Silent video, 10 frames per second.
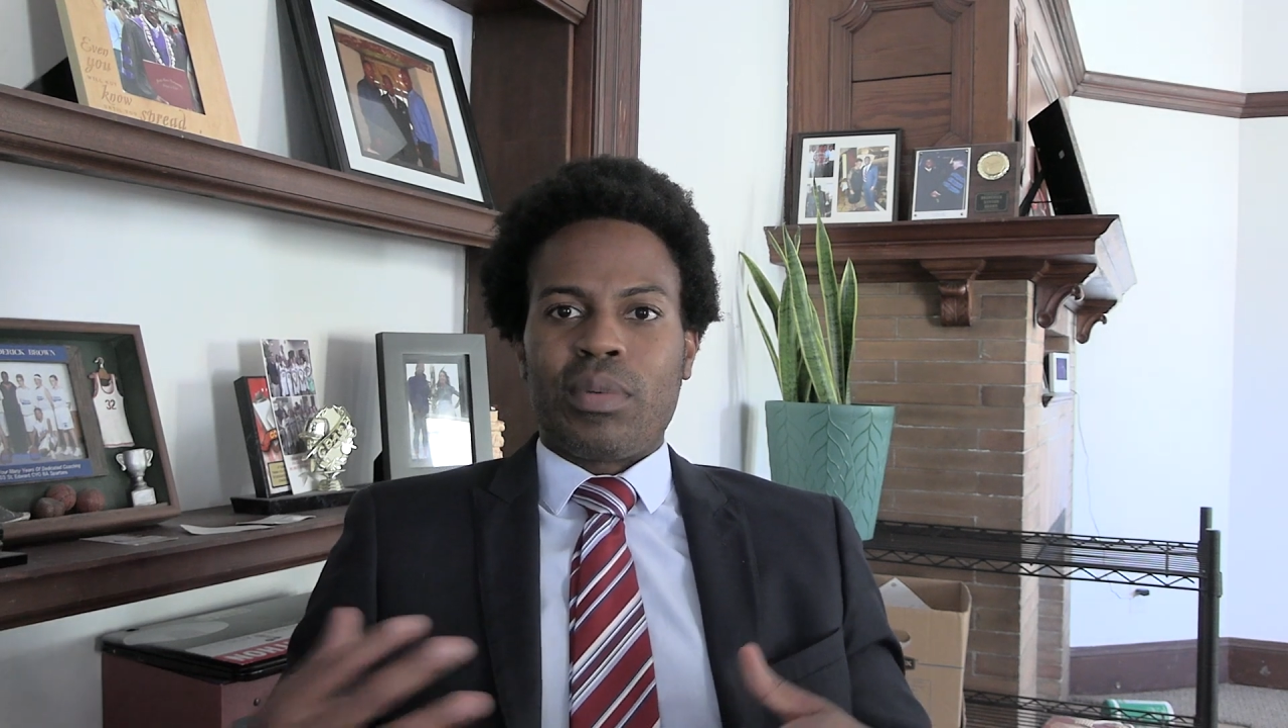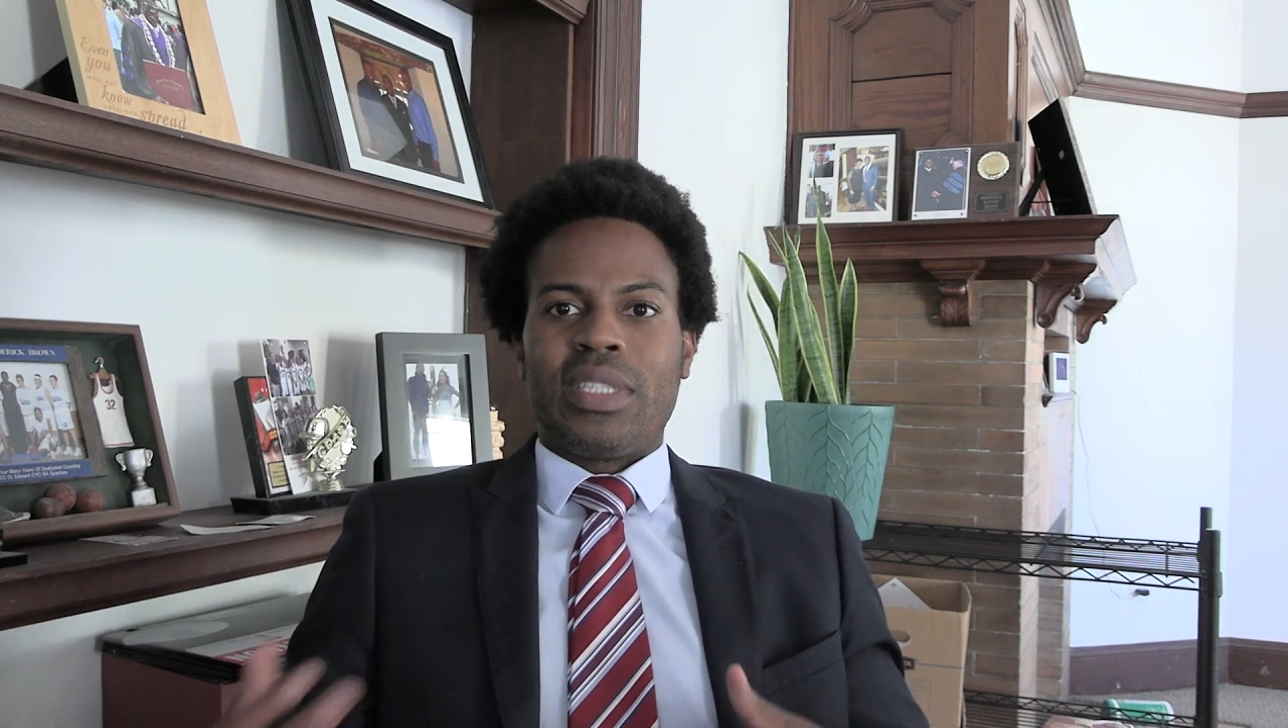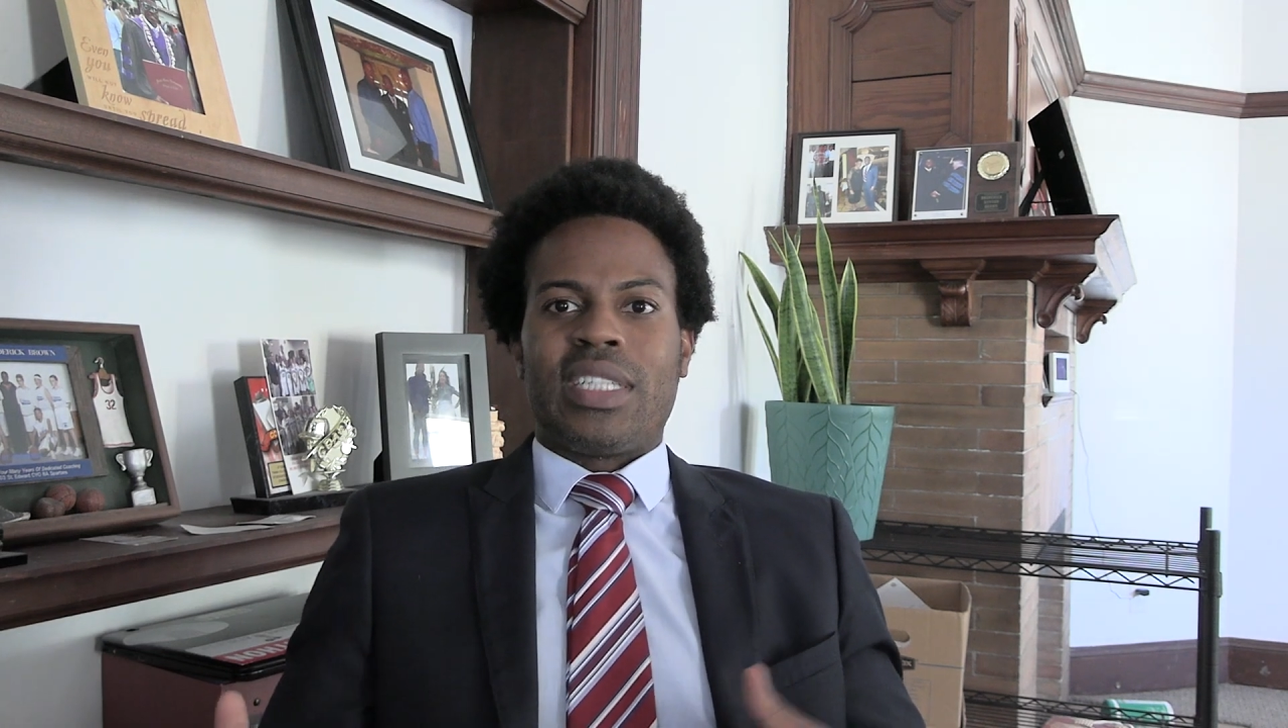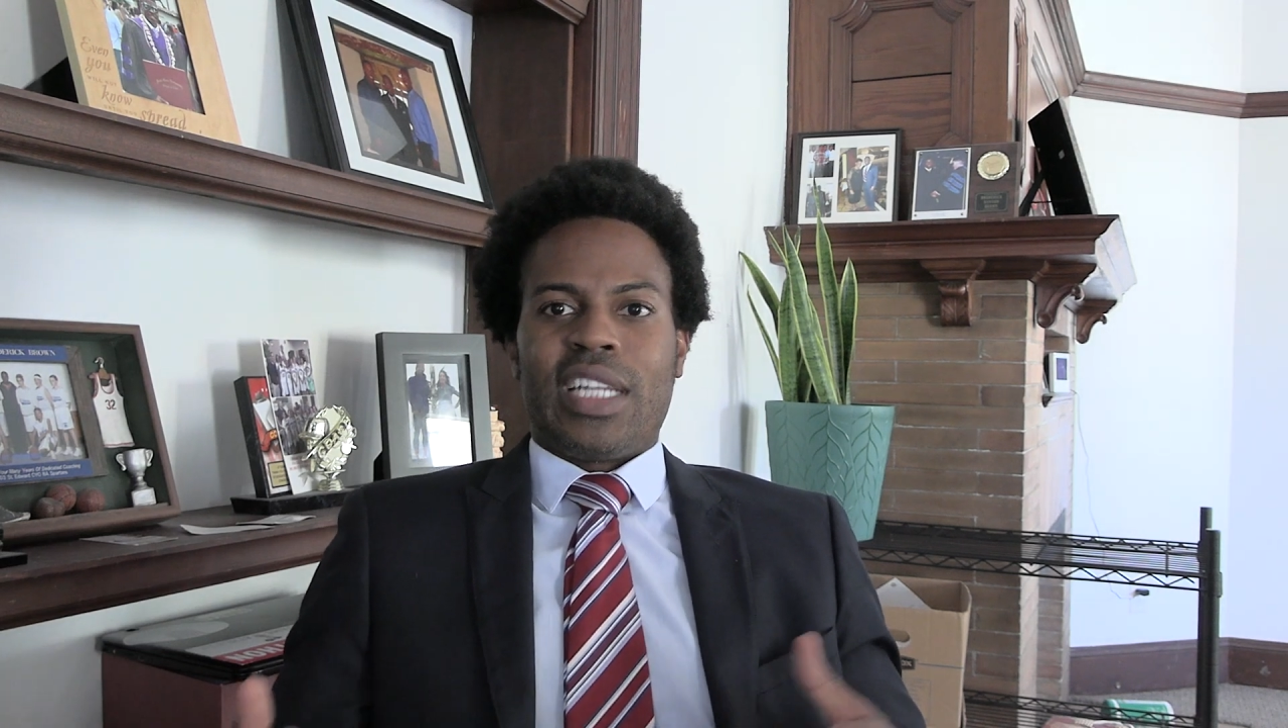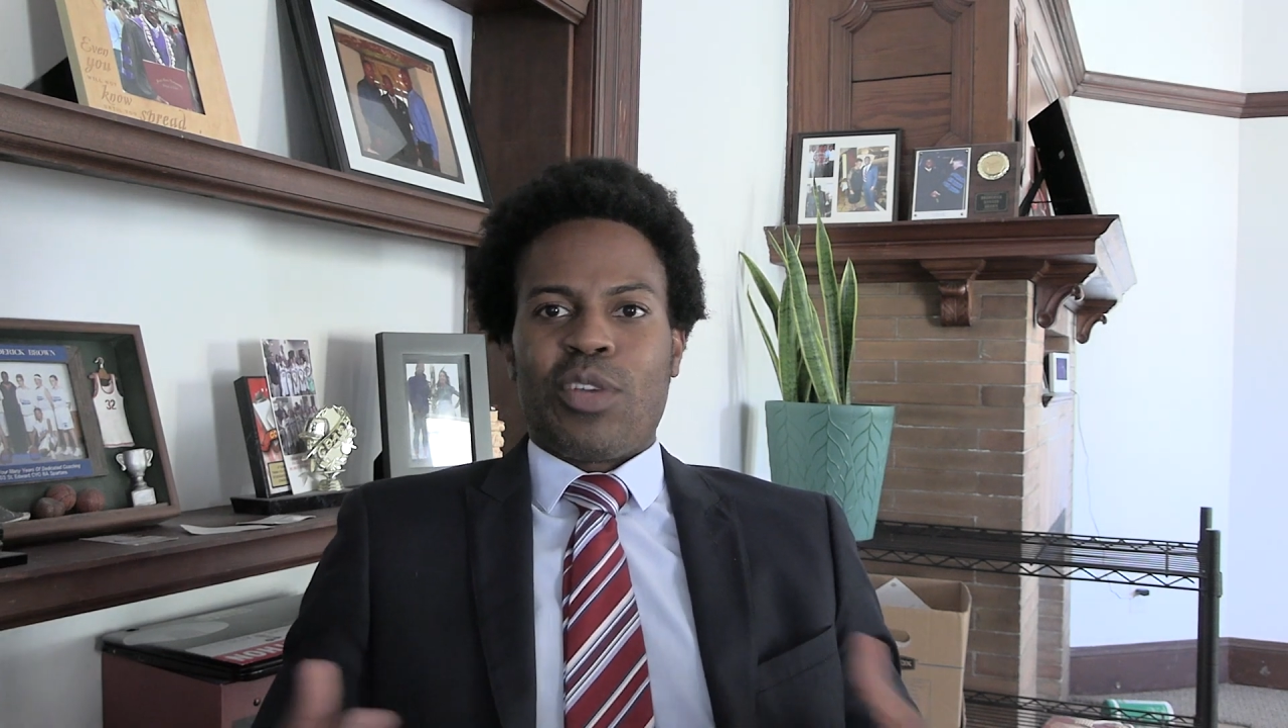
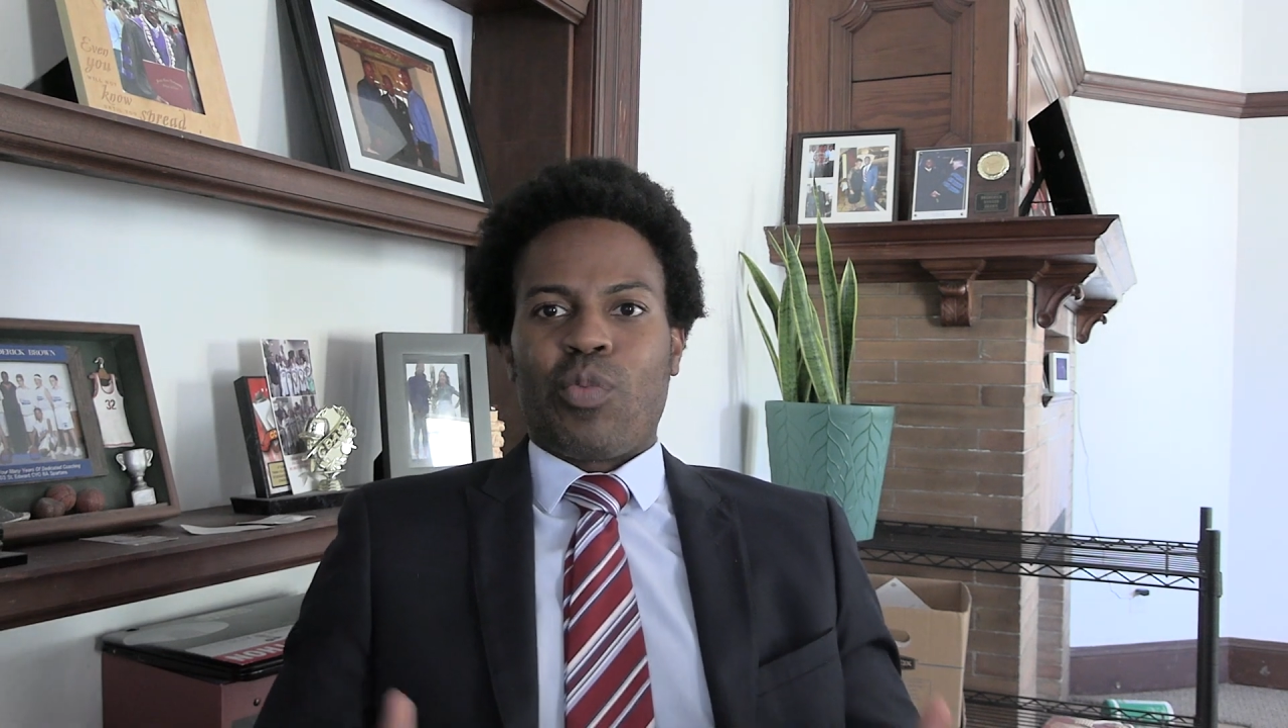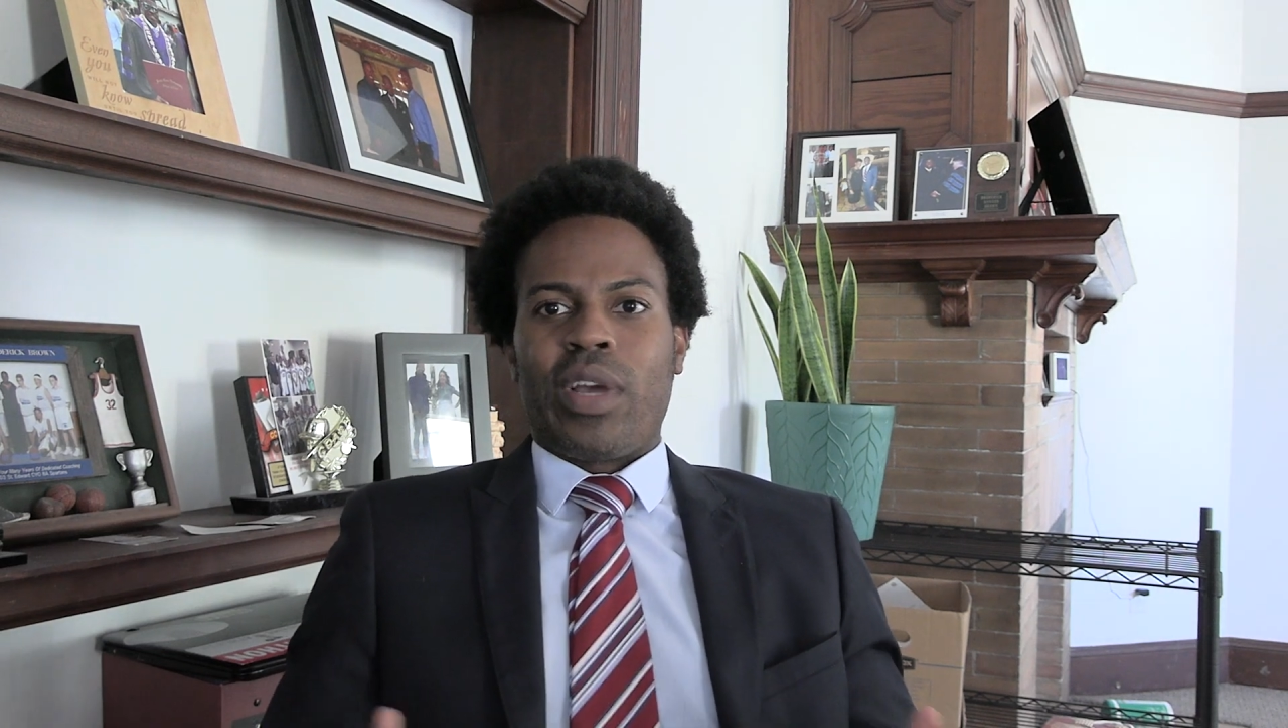reason it